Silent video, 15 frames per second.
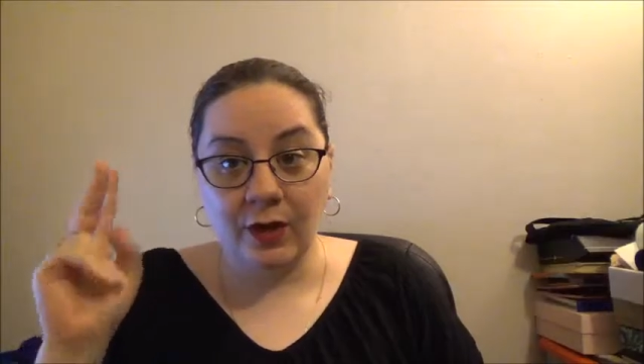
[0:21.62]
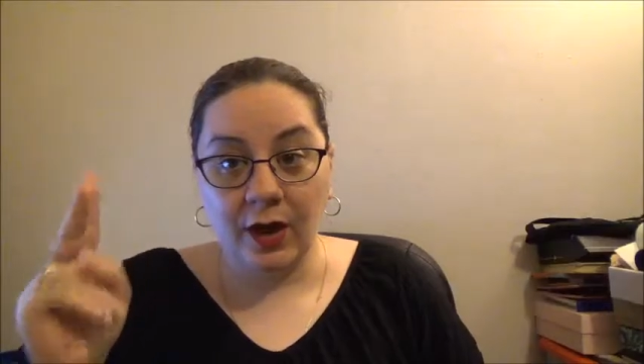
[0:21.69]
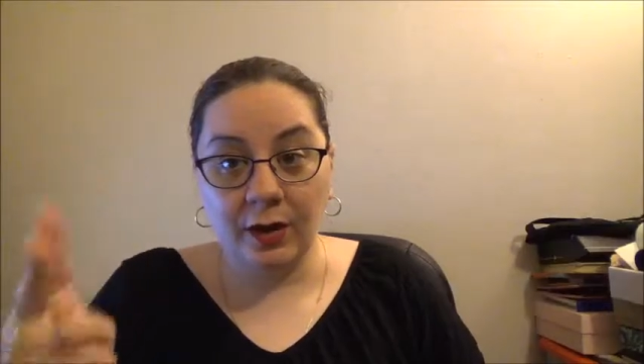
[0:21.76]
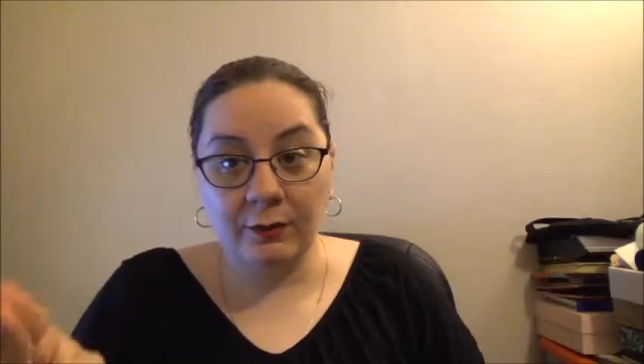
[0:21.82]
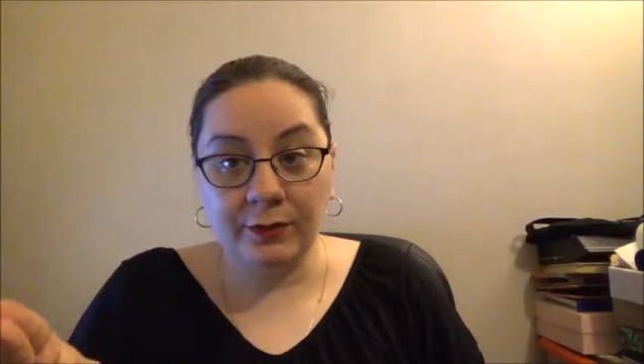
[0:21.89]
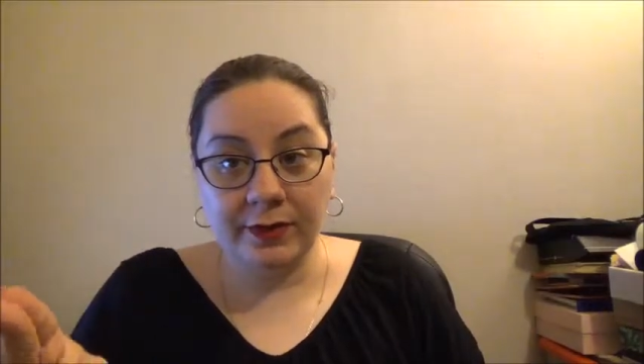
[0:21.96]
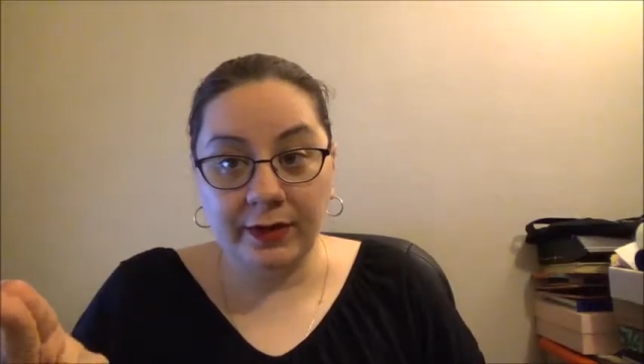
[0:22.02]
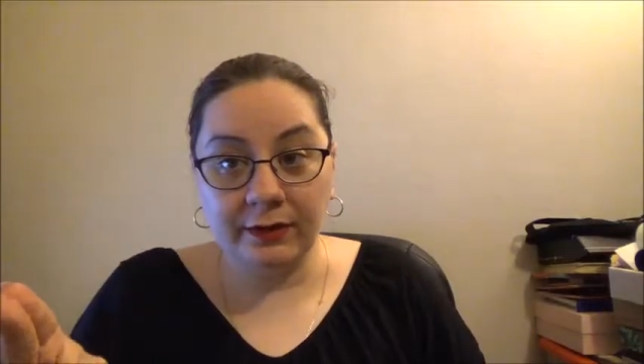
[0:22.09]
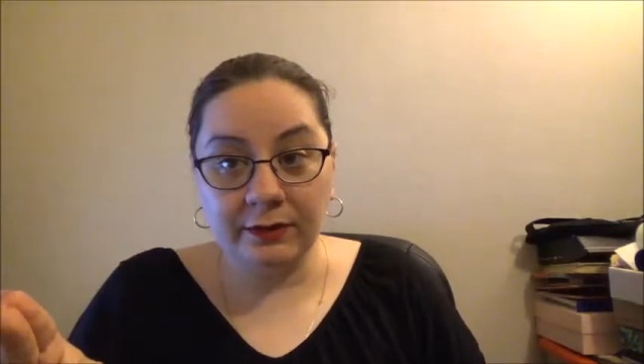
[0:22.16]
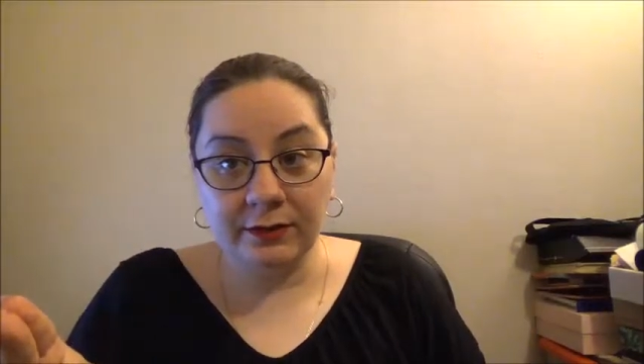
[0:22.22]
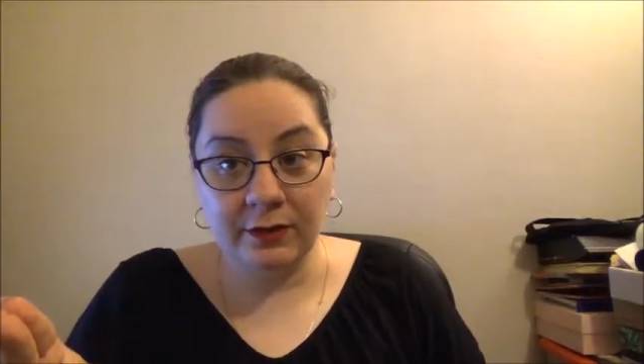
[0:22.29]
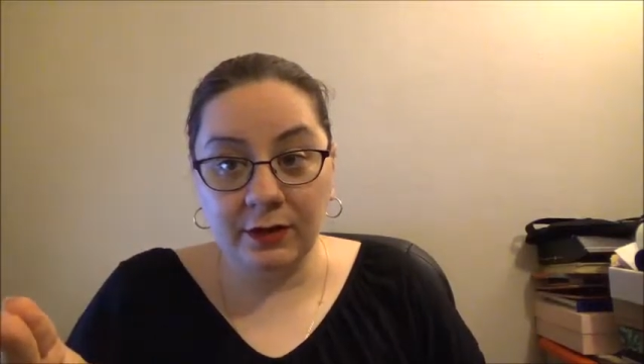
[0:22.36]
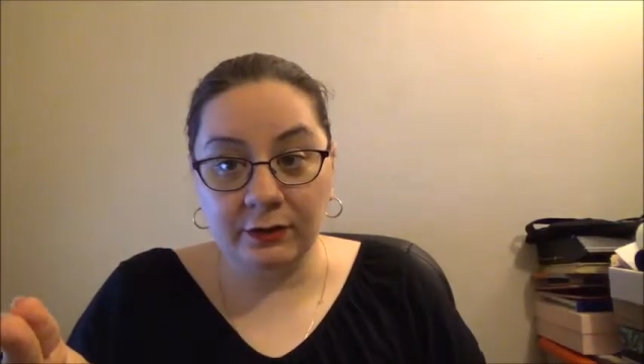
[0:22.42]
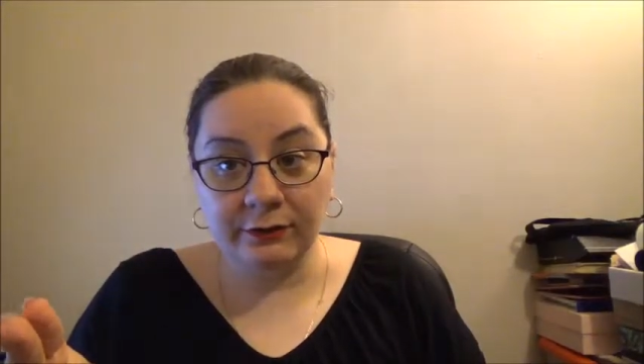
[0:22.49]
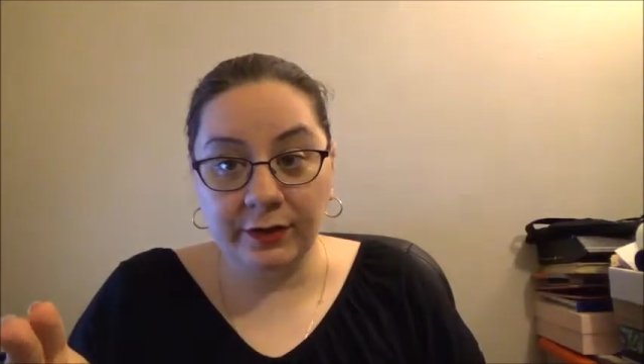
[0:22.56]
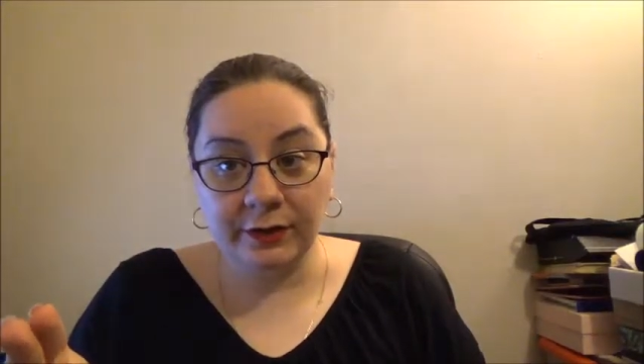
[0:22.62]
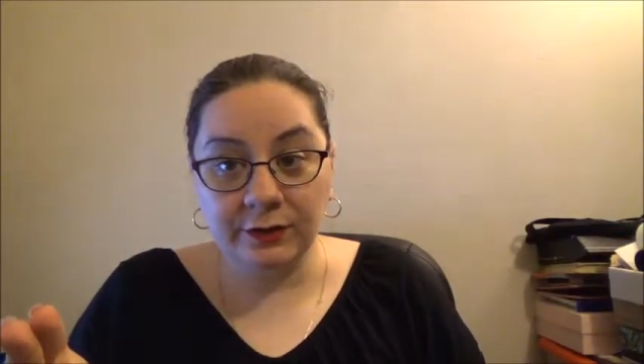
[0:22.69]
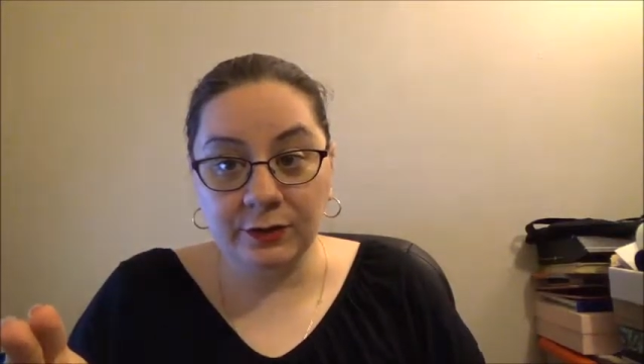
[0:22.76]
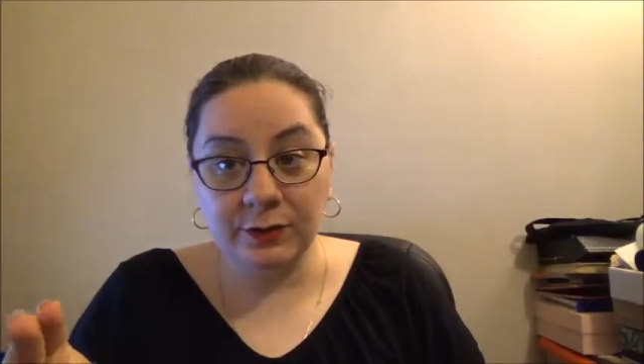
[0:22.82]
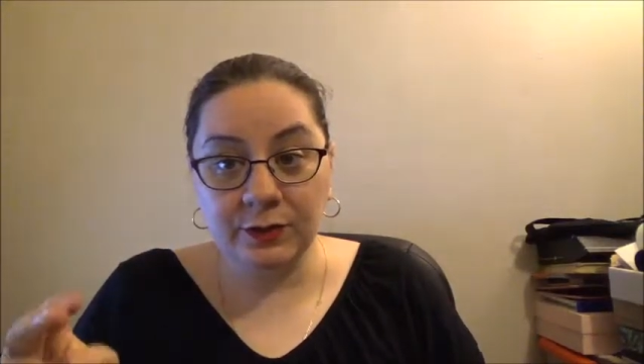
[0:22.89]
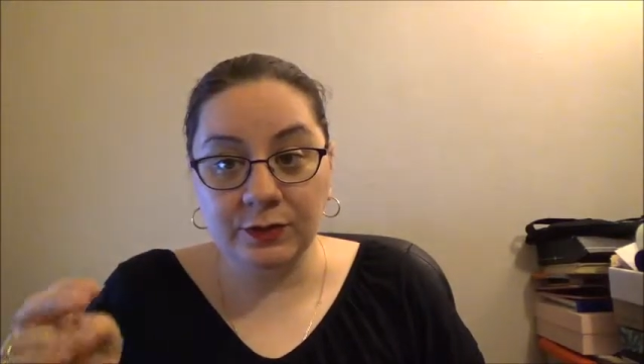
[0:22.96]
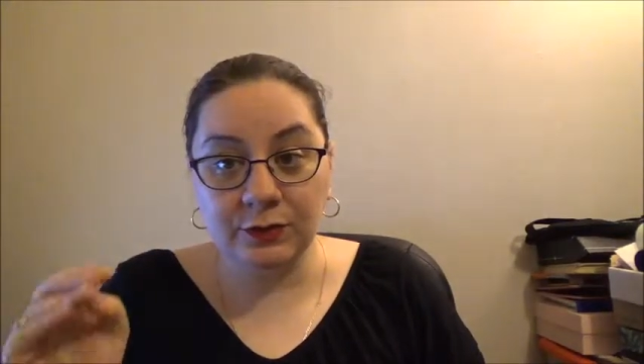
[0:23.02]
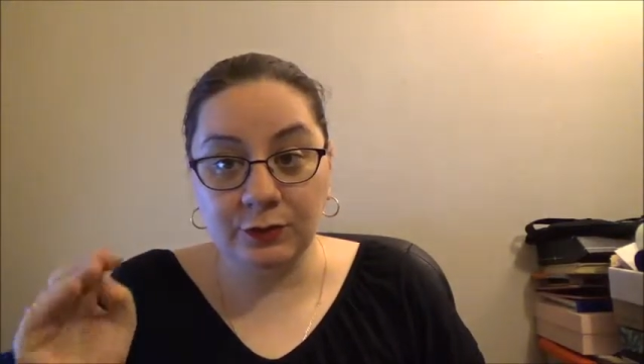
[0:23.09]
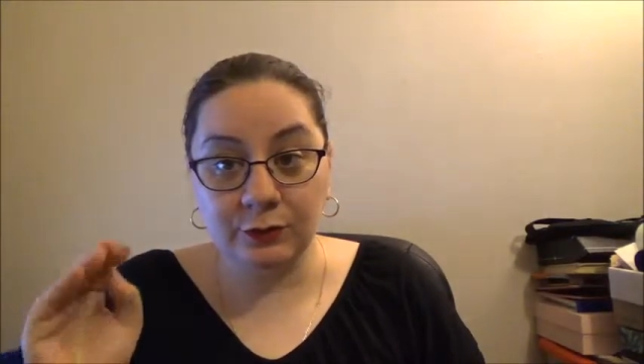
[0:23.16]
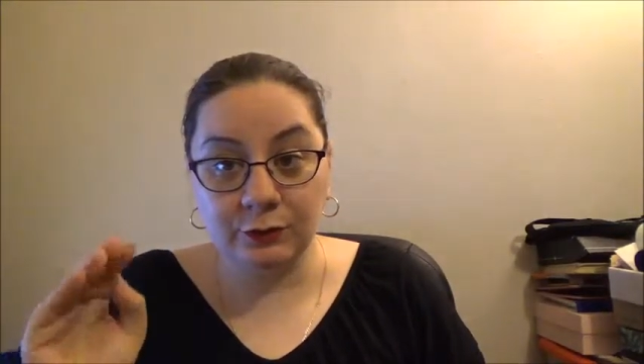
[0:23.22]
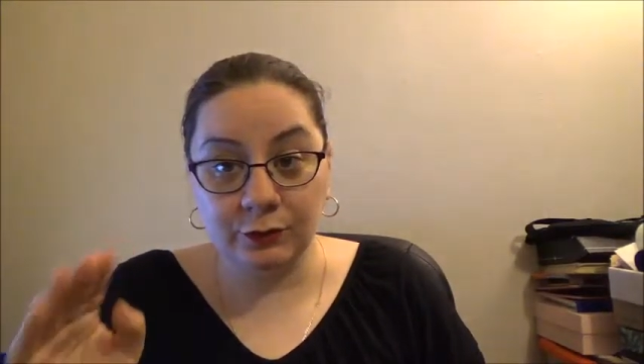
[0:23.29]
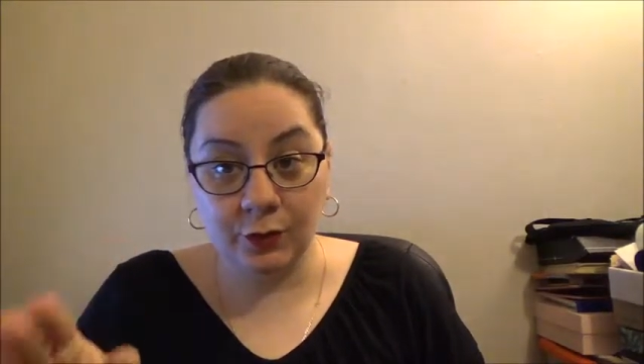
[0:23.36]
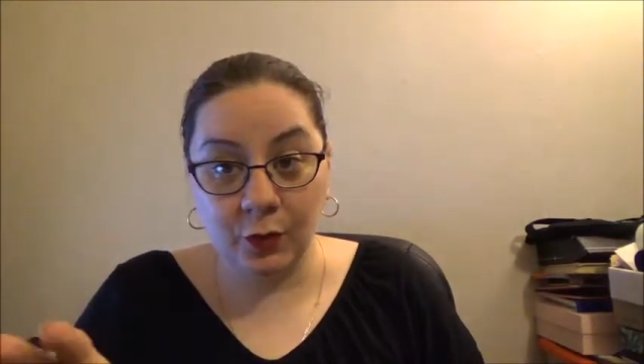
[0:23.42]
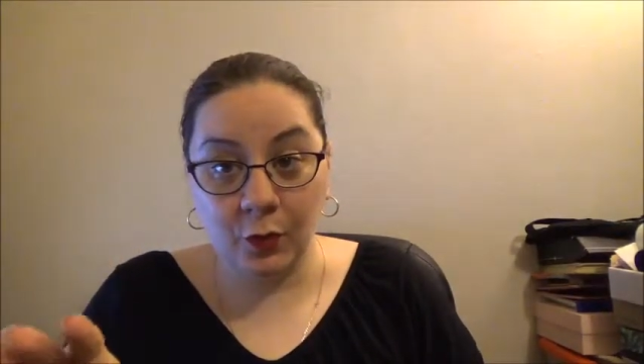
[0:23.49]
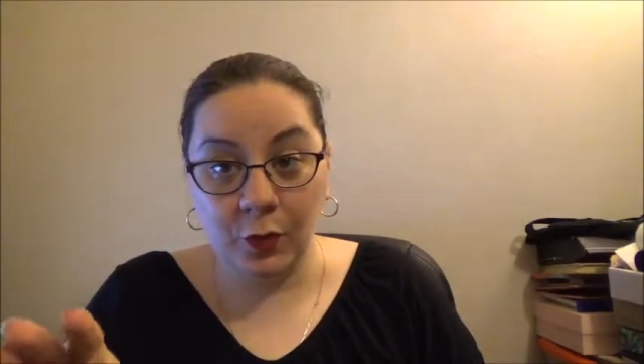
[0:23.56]
I will get around to it to
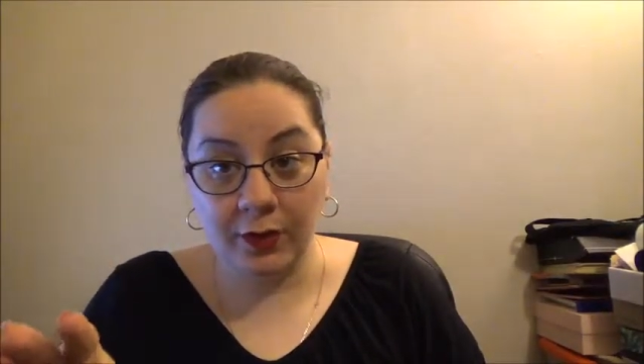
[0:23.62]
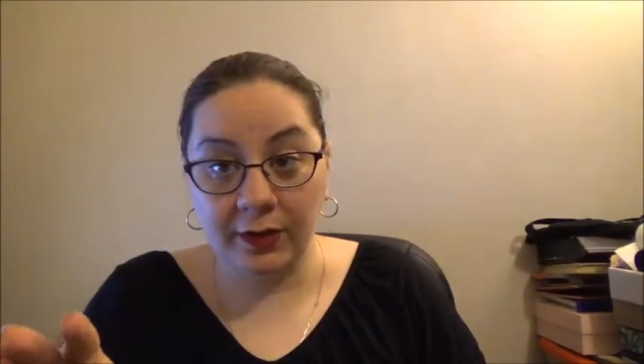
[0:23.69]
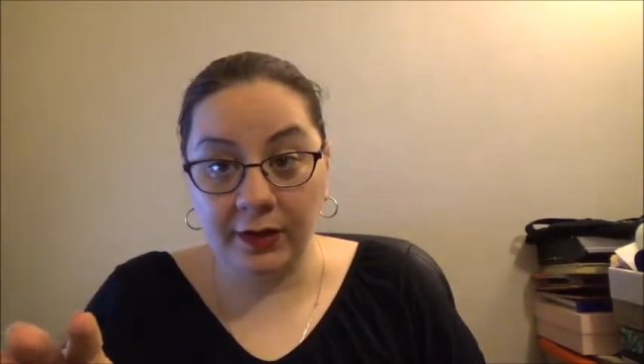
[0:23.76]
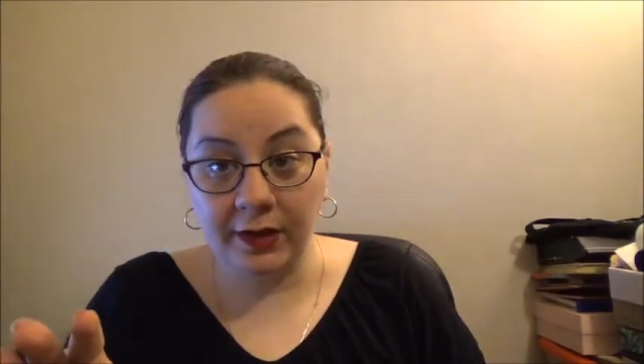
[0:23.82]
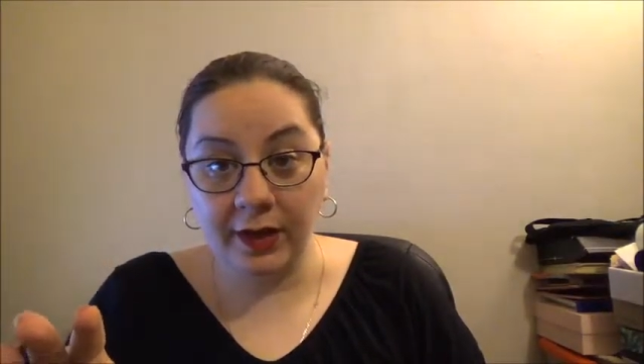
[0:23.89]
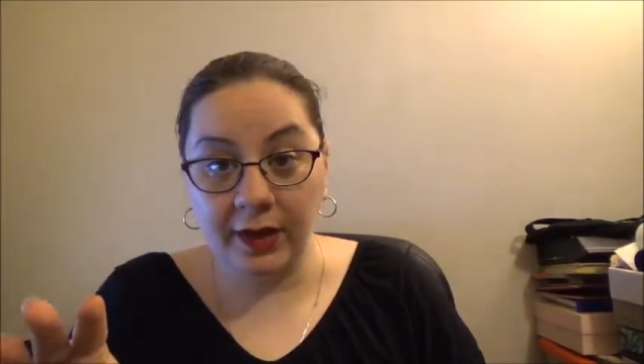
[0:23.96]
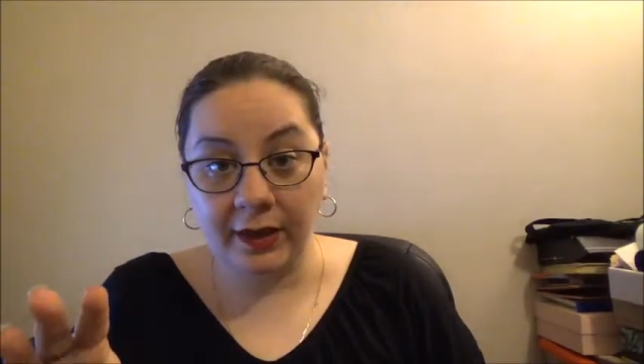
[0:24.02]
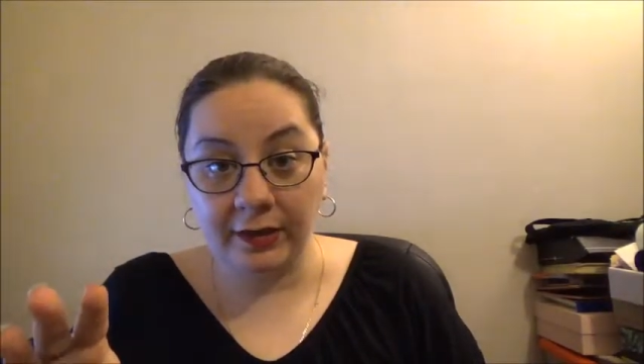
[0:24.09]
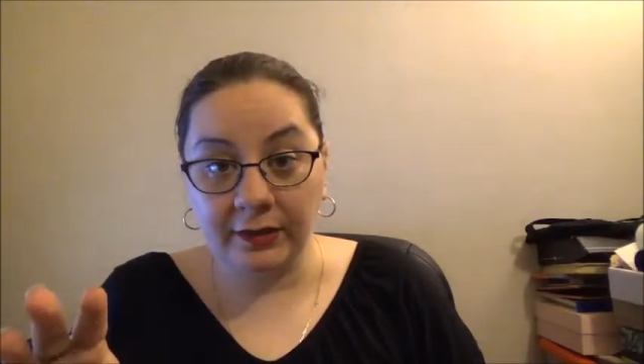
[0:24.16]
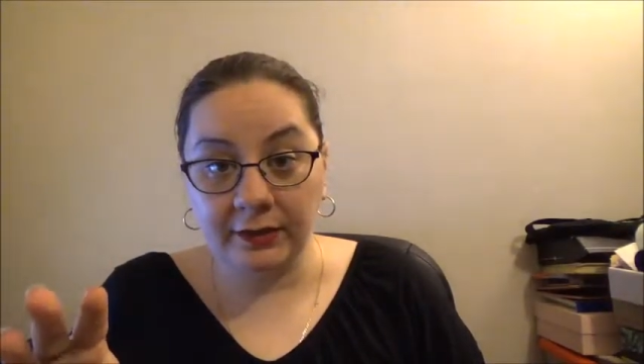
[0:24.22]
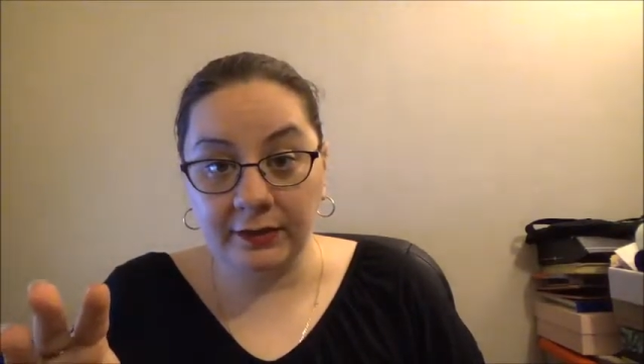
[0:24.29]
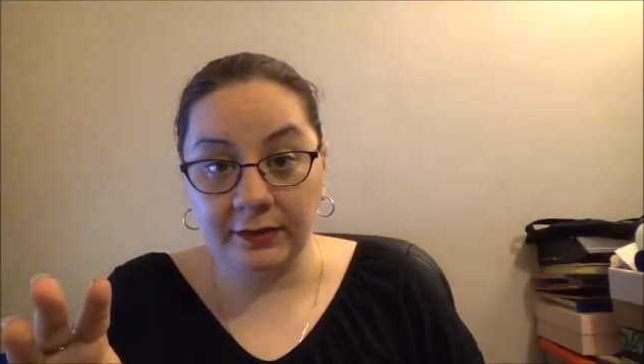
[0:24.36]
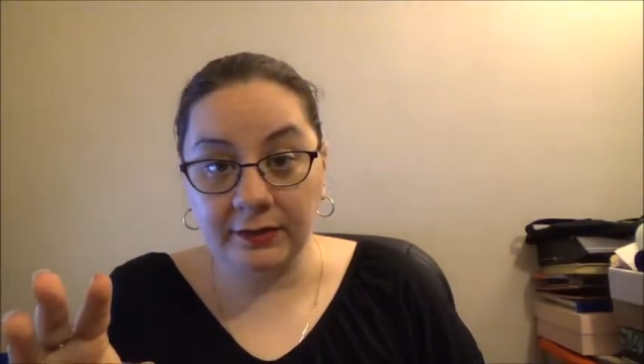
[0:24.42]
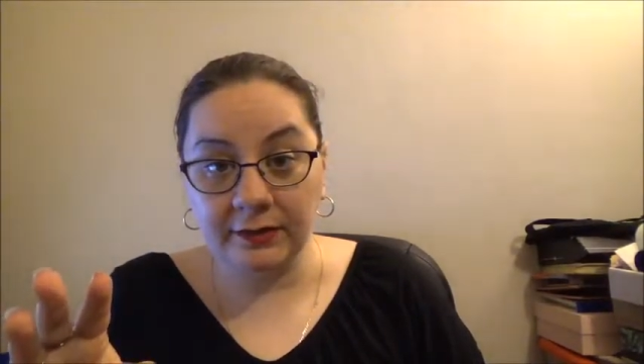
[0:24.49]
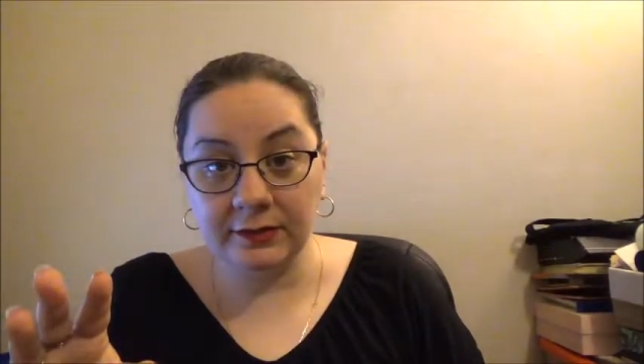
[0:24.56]
record it and,